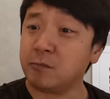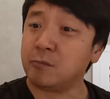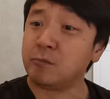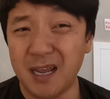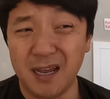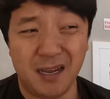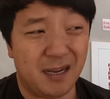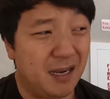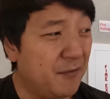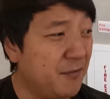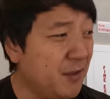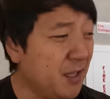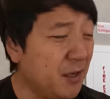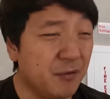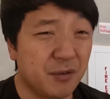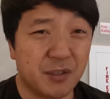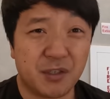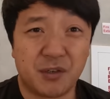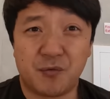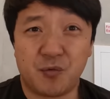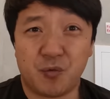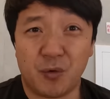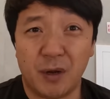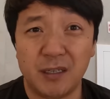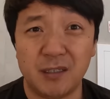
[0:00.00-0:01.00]
Yeah, everything
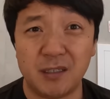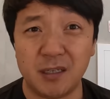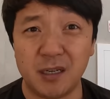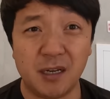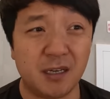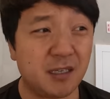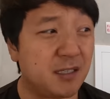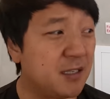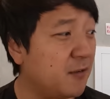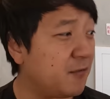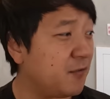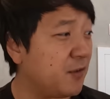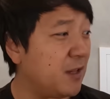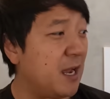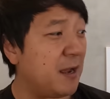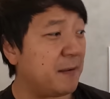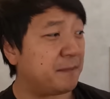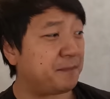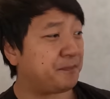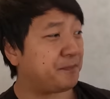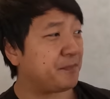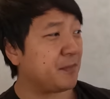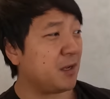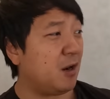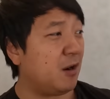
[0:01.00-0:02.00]
was great today, except for
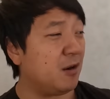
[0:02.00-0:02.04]
that